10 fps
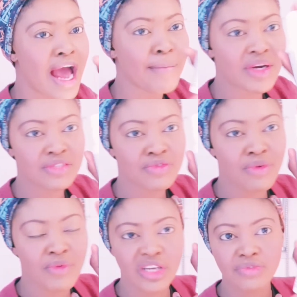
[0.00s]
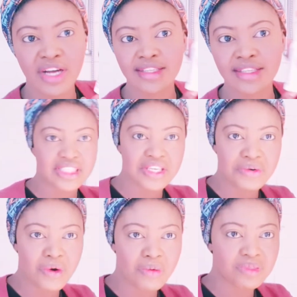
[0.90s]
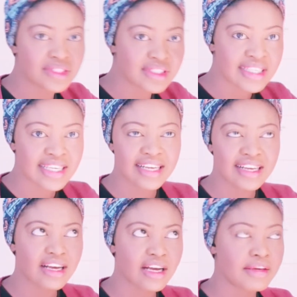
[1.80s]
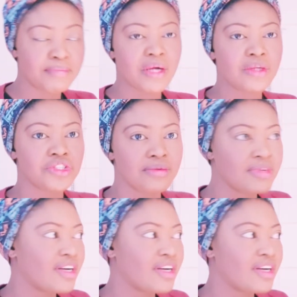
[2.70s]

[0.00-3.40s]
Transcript: I bought this from Kruidvat, guys, in Europe, uh, in Belgium.